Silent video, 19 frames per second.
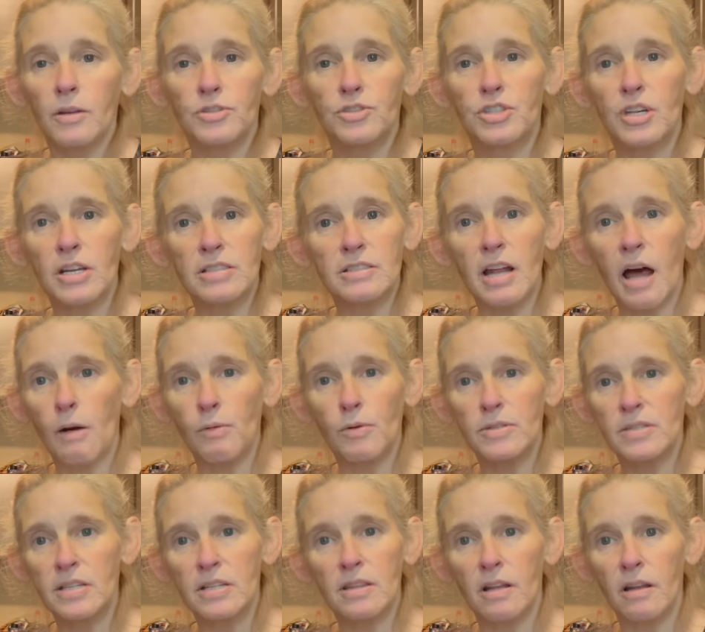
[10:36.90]
just I
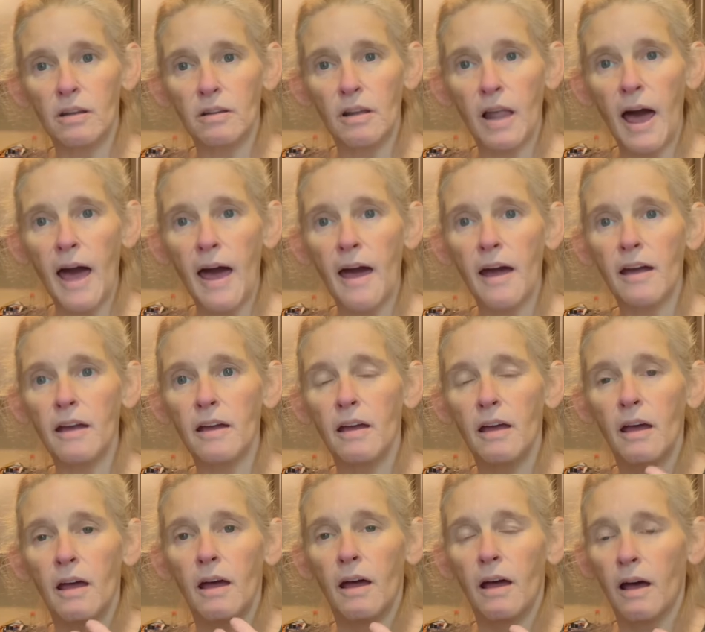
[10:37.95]
was in the lack
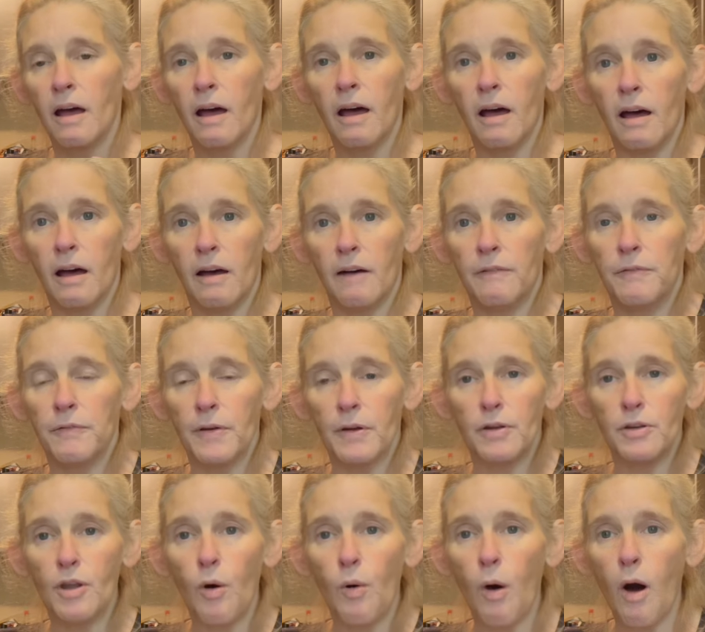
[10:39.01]
of
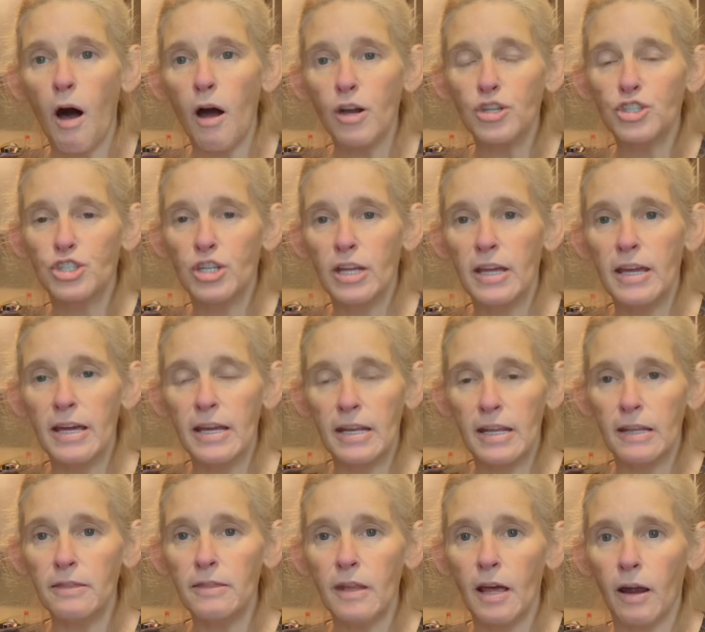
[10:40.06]
no oxygen getting
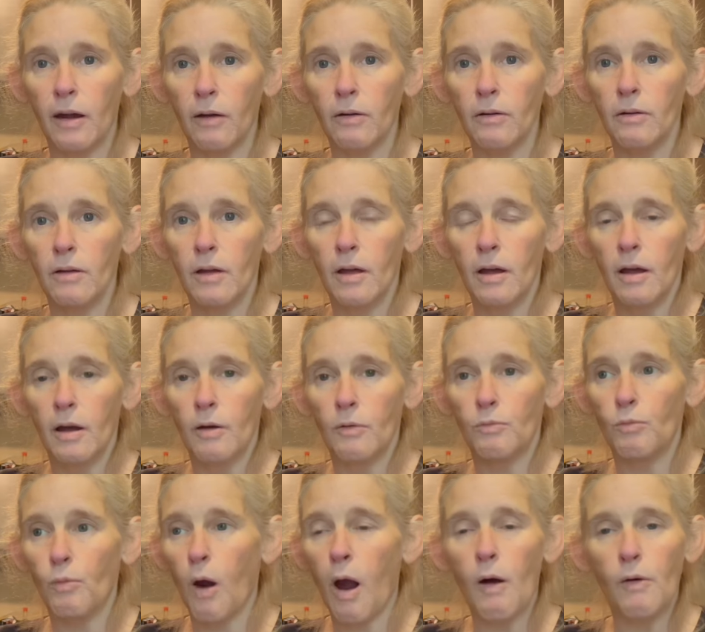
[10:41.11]
in there
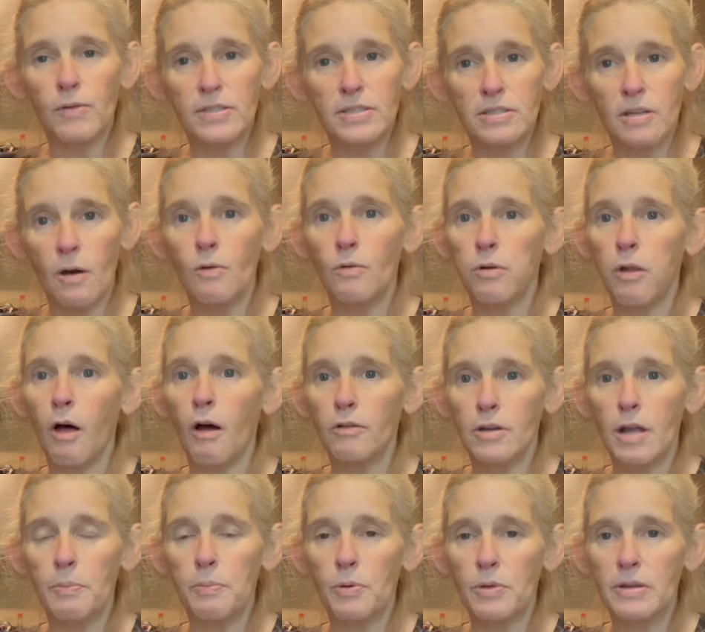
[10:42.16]
where I was so
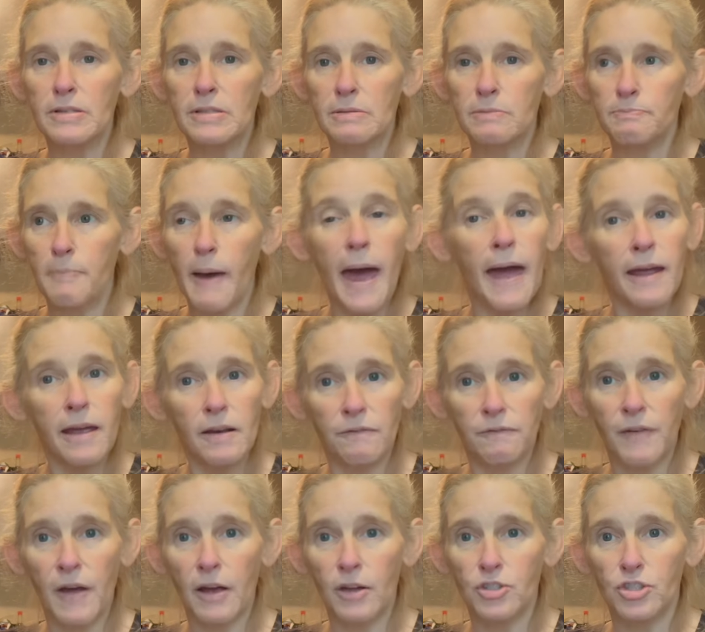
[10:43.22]
clogged up with this MAC
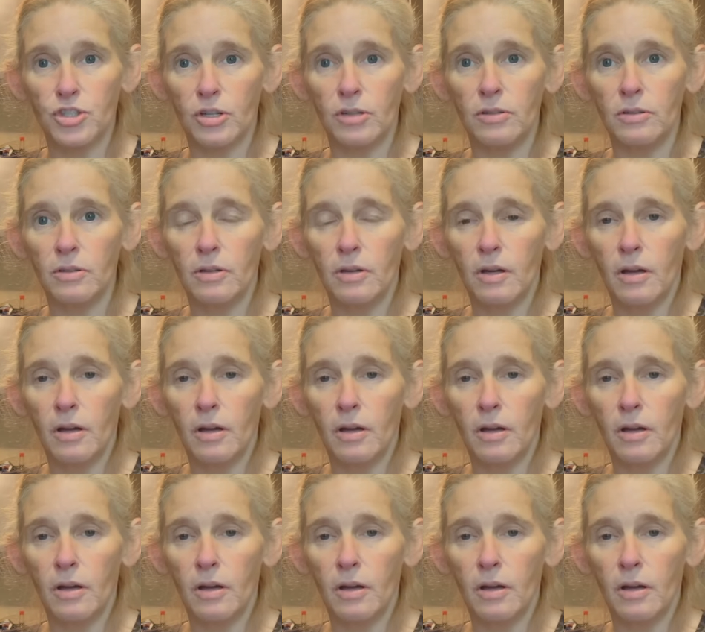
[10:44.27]
infection.